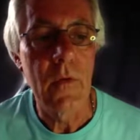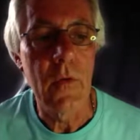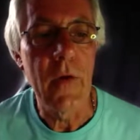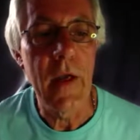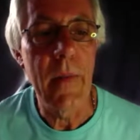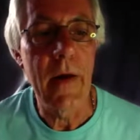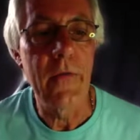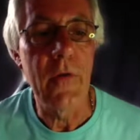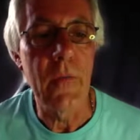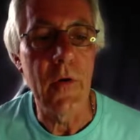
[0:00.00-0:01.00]
2-year
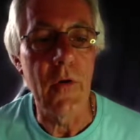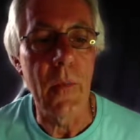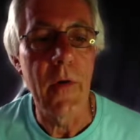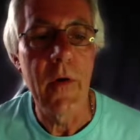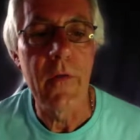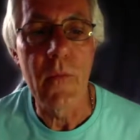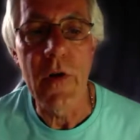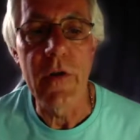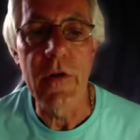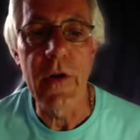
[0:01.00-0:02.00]
ban from Europe for
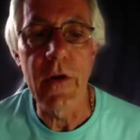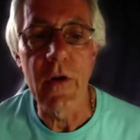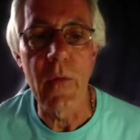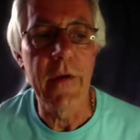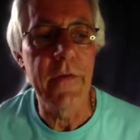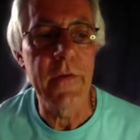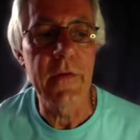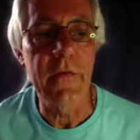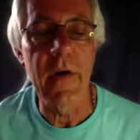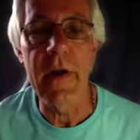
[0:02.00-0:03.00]
breaching
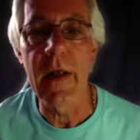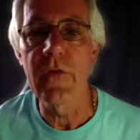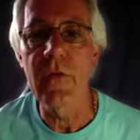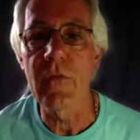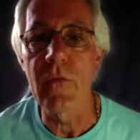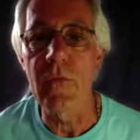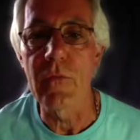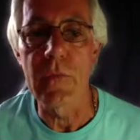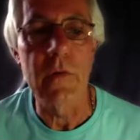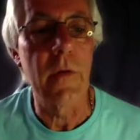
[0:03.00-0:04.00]
UEFA's financial
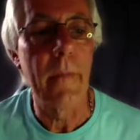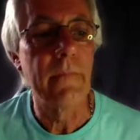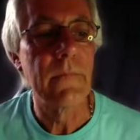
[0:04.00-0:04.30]
rules.